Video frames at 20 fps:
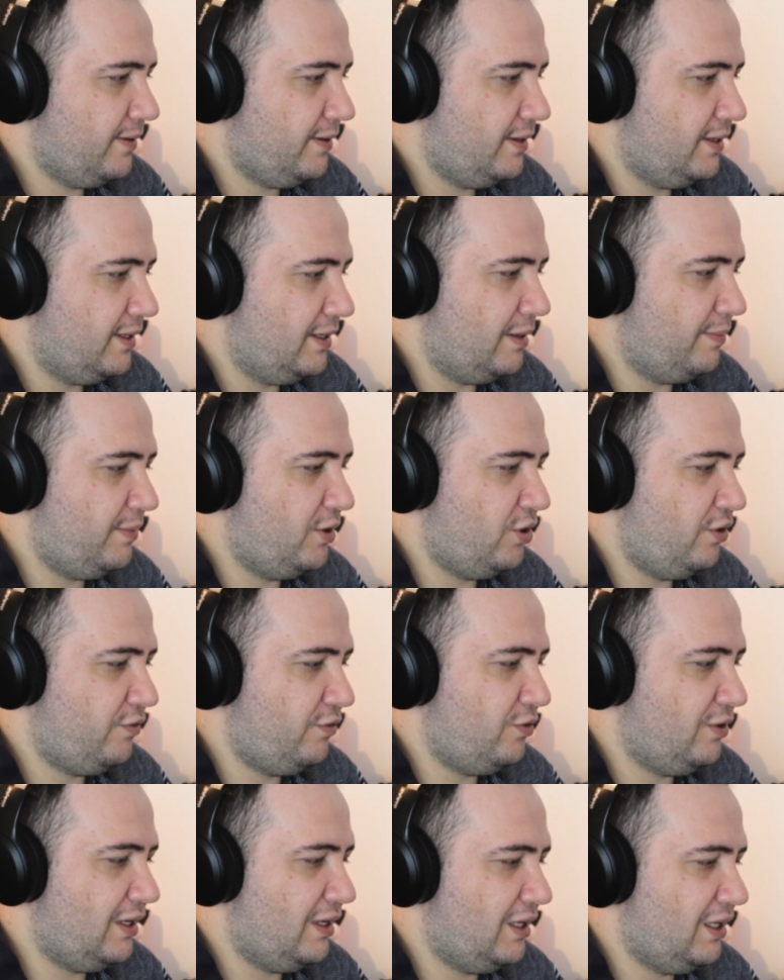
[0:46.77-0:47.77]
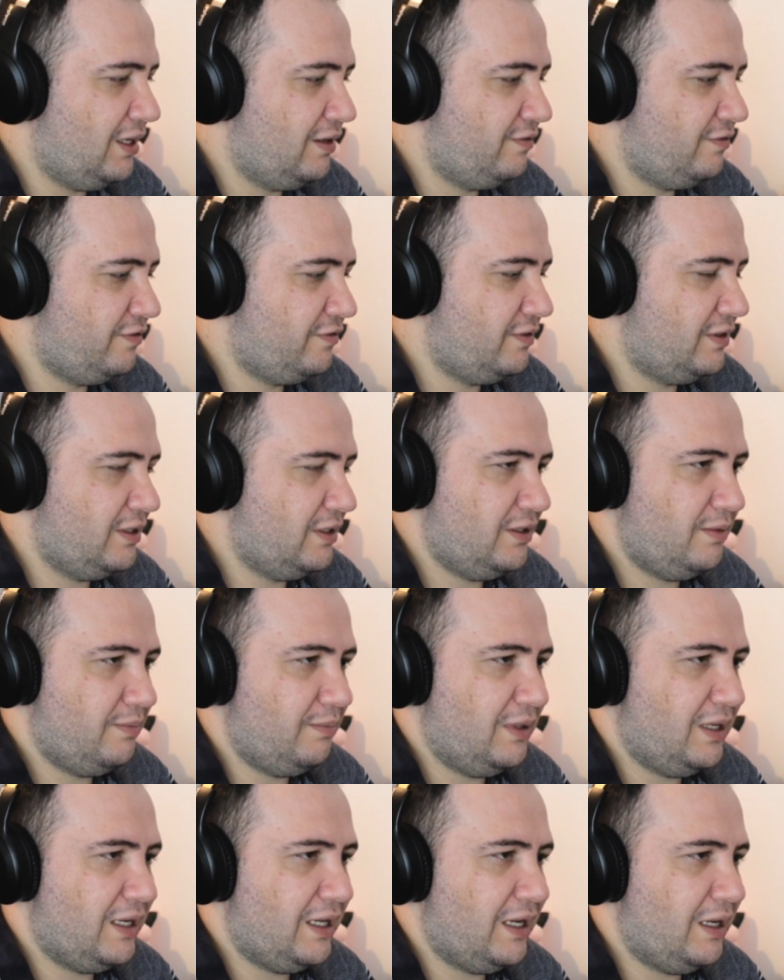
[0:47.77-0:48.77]
Let me know if you love
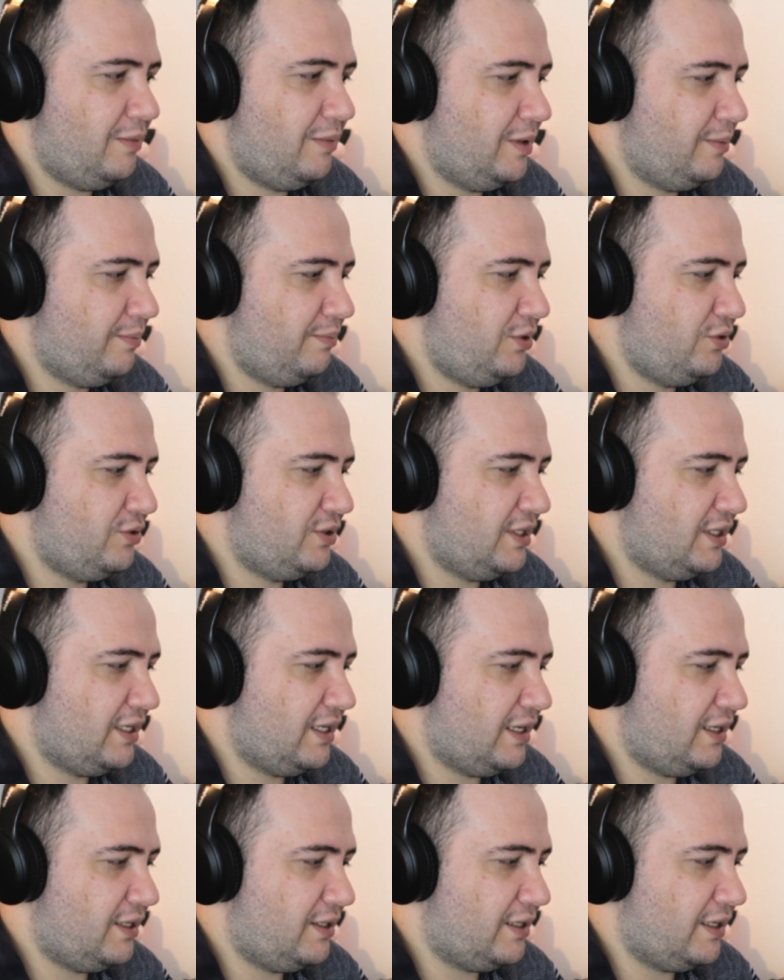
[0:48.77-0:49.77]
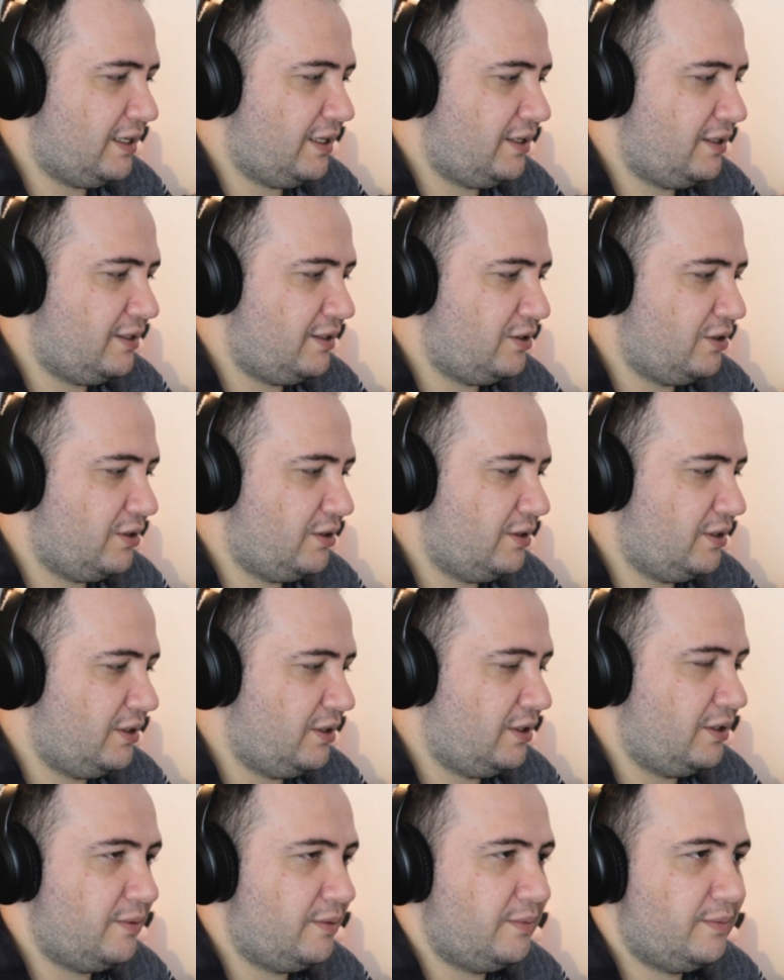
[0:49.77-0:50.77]
Malayalam music and
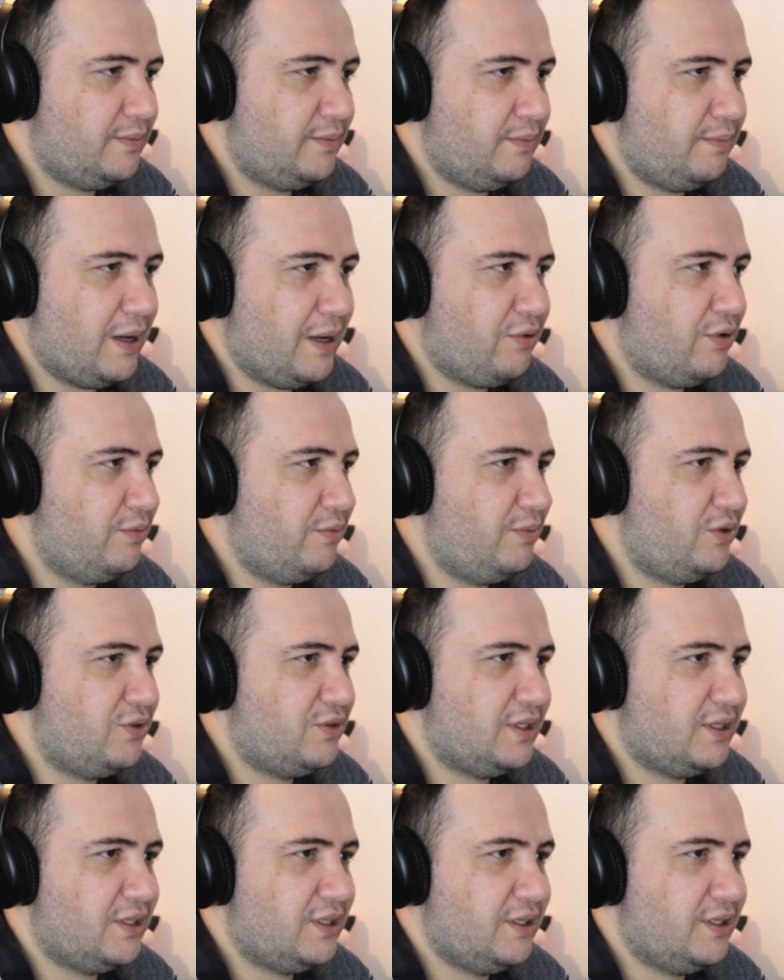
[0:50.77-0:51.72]
background music.